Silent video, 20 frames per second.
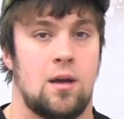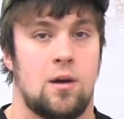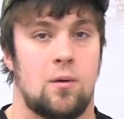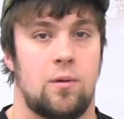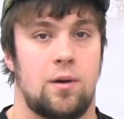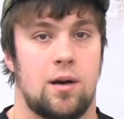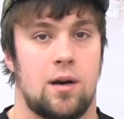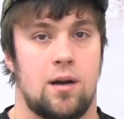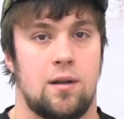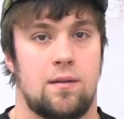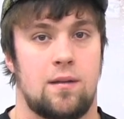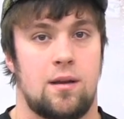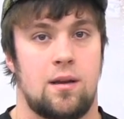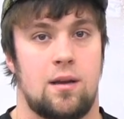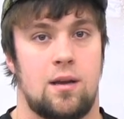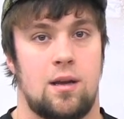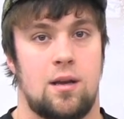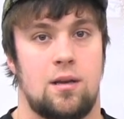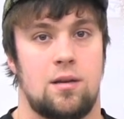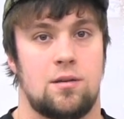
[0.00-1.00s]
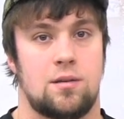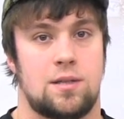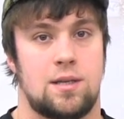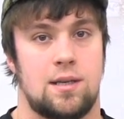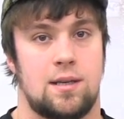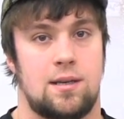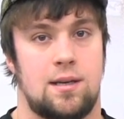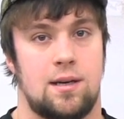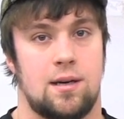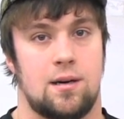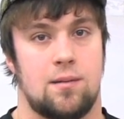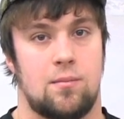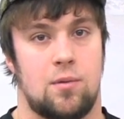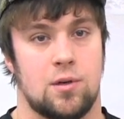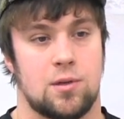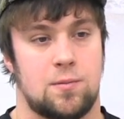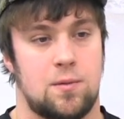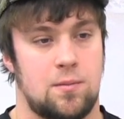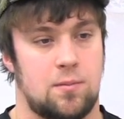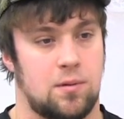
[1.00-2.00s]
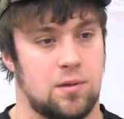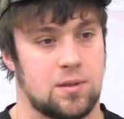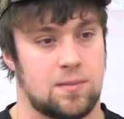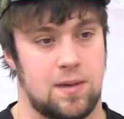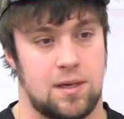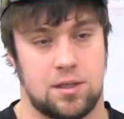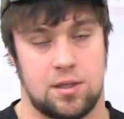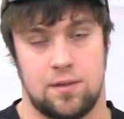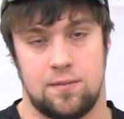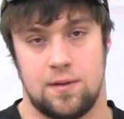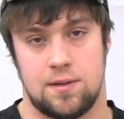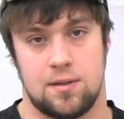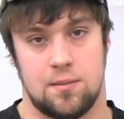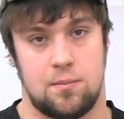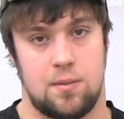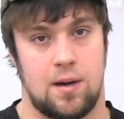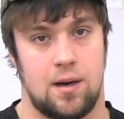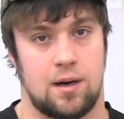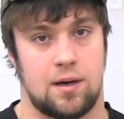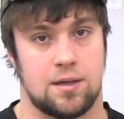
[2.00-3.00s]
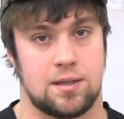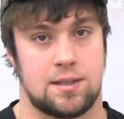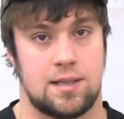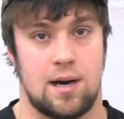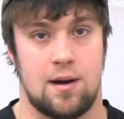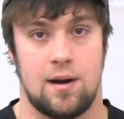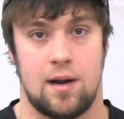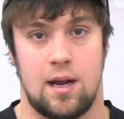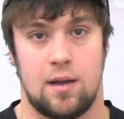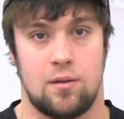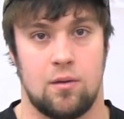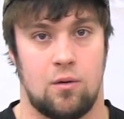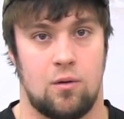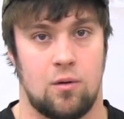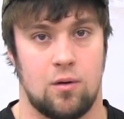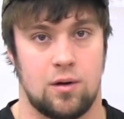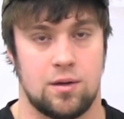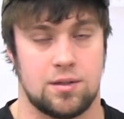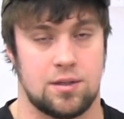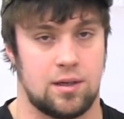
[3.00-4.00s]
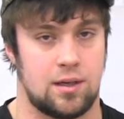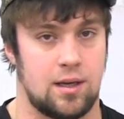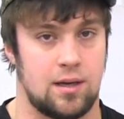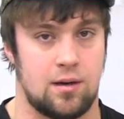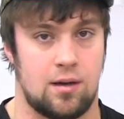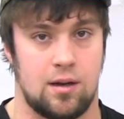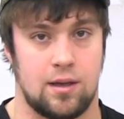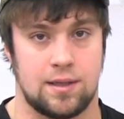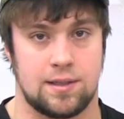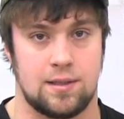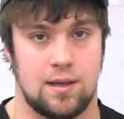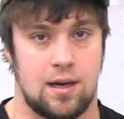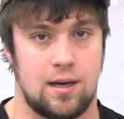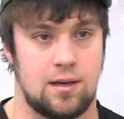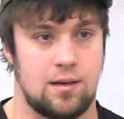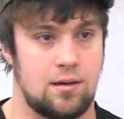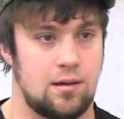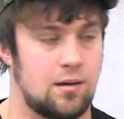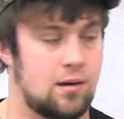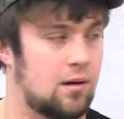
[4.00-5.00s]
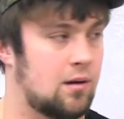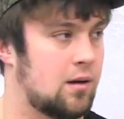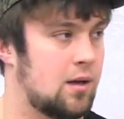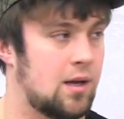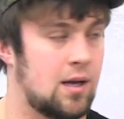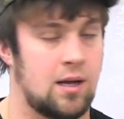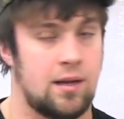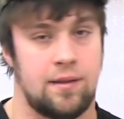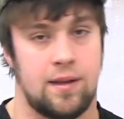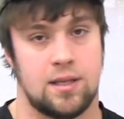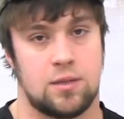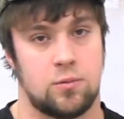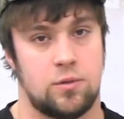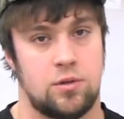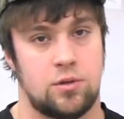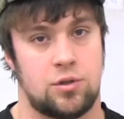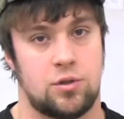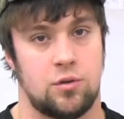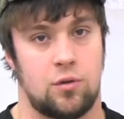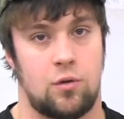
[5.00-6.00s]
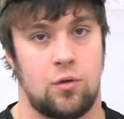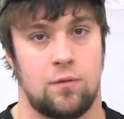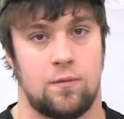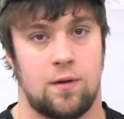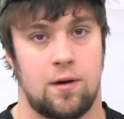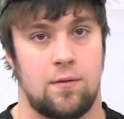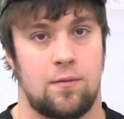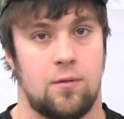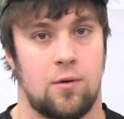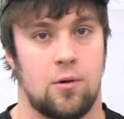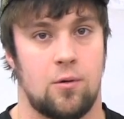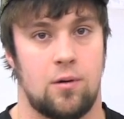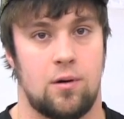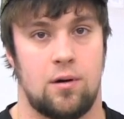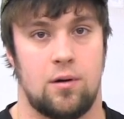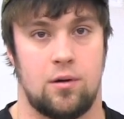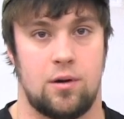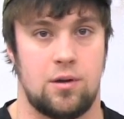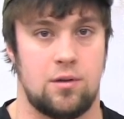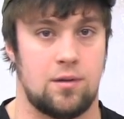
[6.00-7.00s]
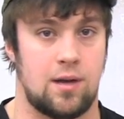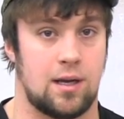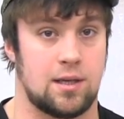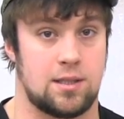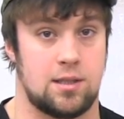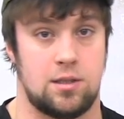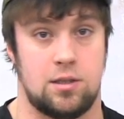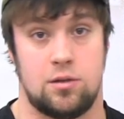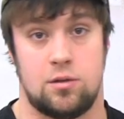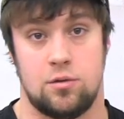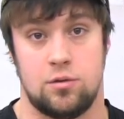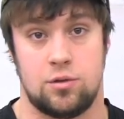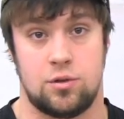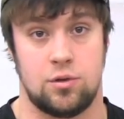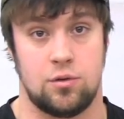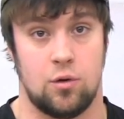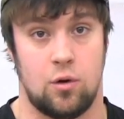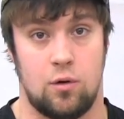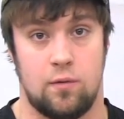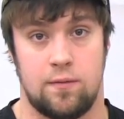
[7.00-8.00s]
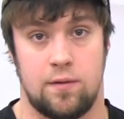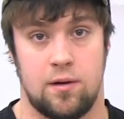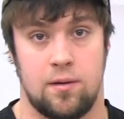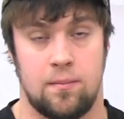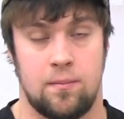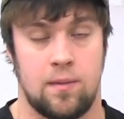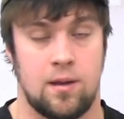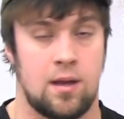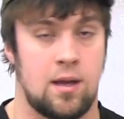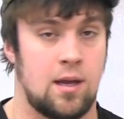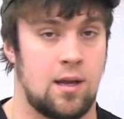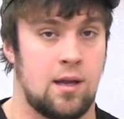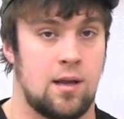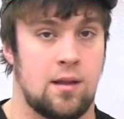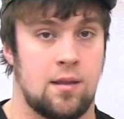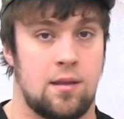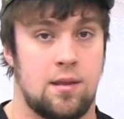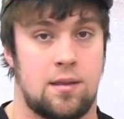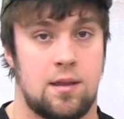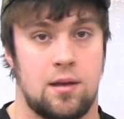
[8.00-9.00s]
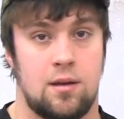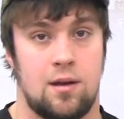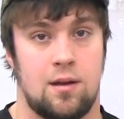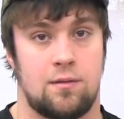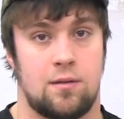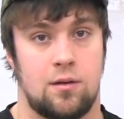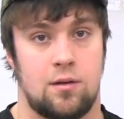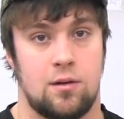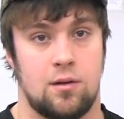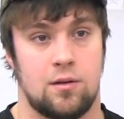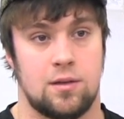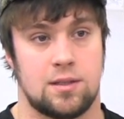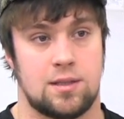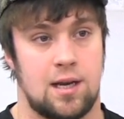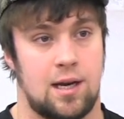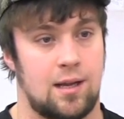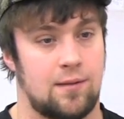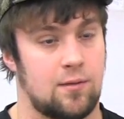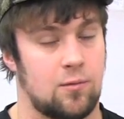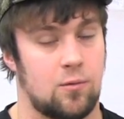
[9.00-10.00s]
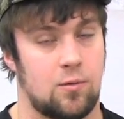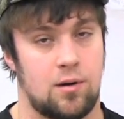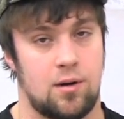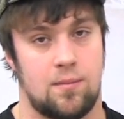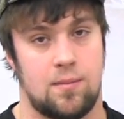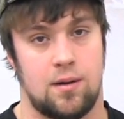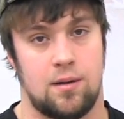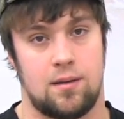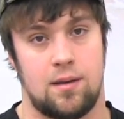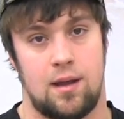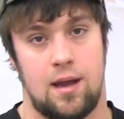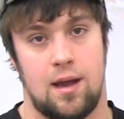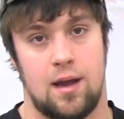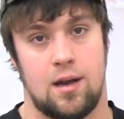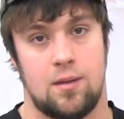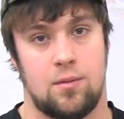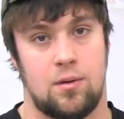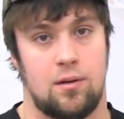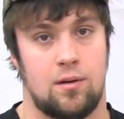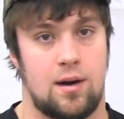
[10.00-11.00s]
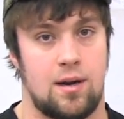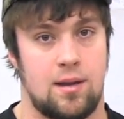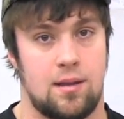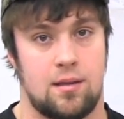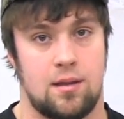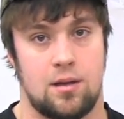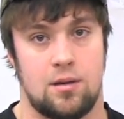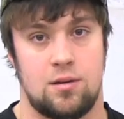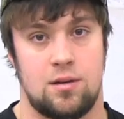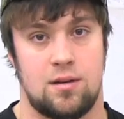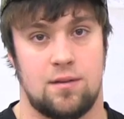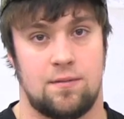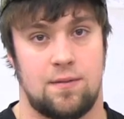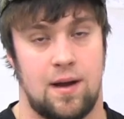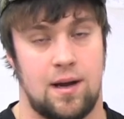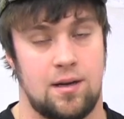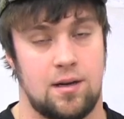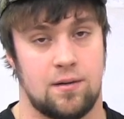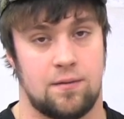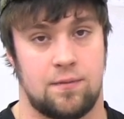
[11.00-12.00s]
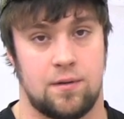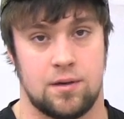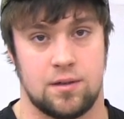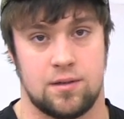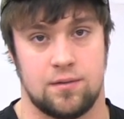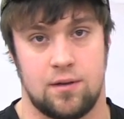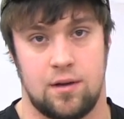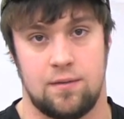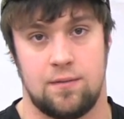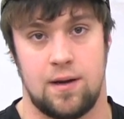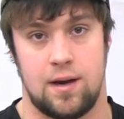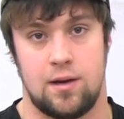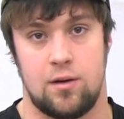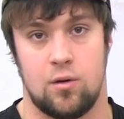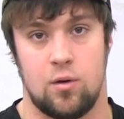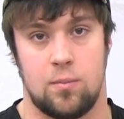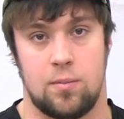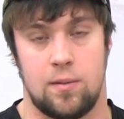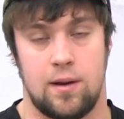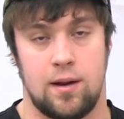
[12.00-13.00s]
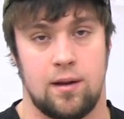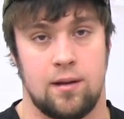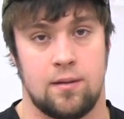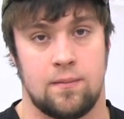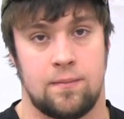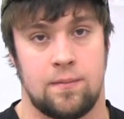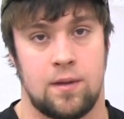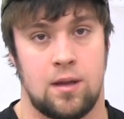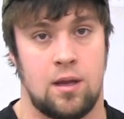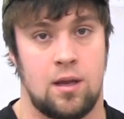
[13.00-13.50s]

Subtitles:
When you're hunting and you see a deer, most people, especially if it's a buck, are staring at the horns, they're getting all excited, you know. That's when you shoot too far forward or you actually do shoot over them. The thing you have to do is not even worry about the animal or anything. You need to first of all, find your opening,